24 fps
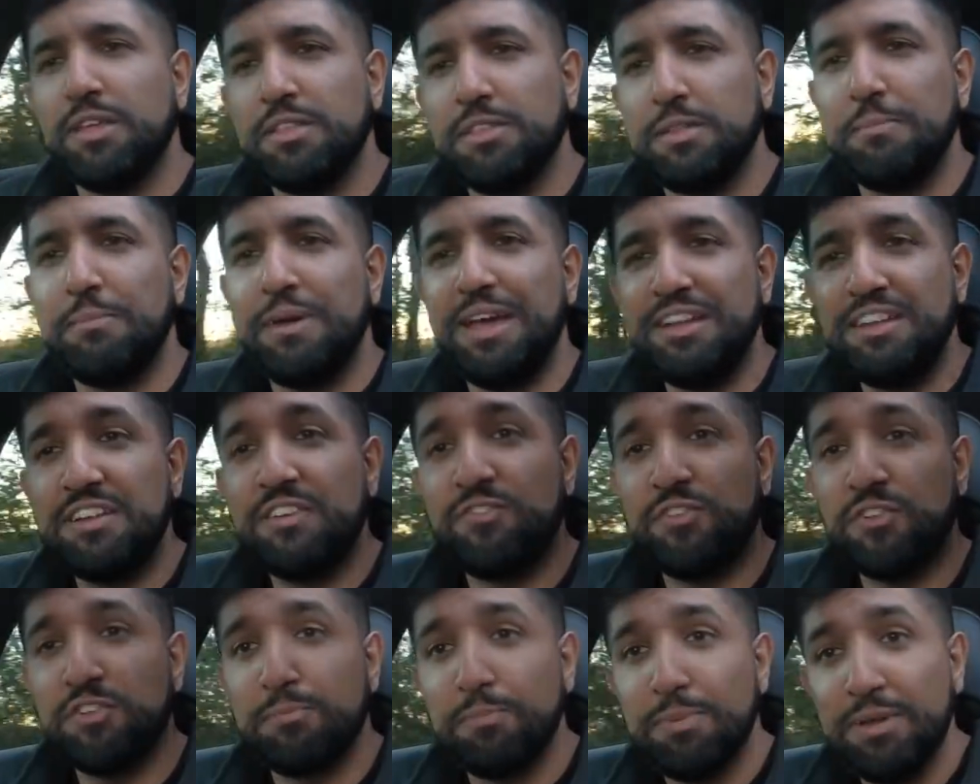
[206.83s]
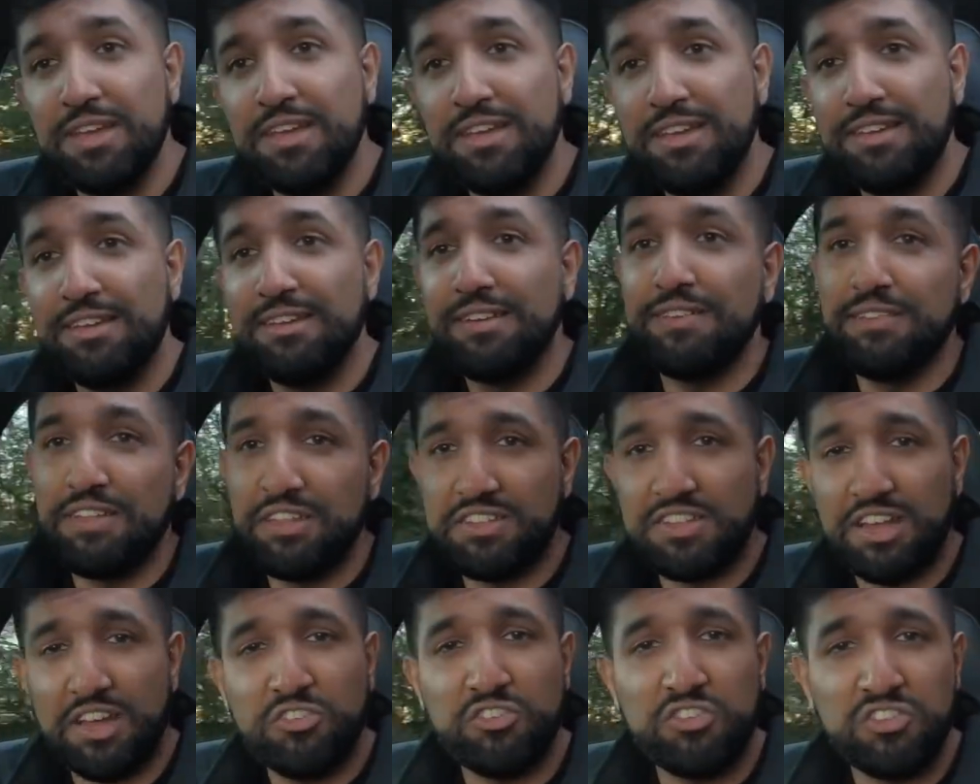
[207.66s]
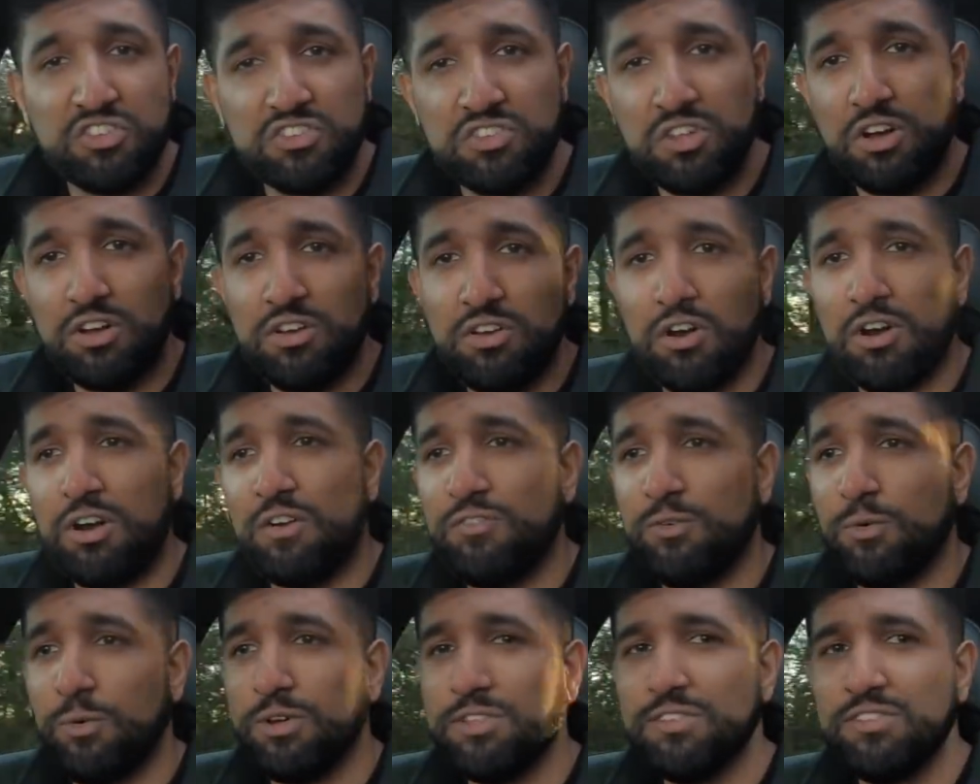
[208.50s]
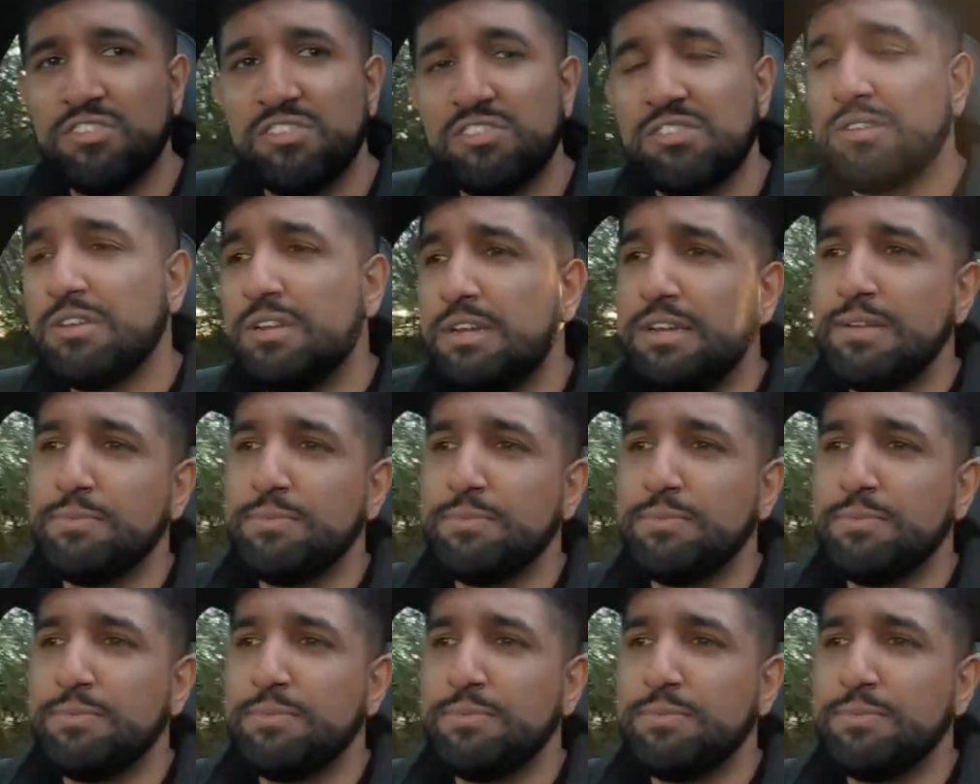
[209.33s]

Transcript: The main difference being, it's actually a stock car for once.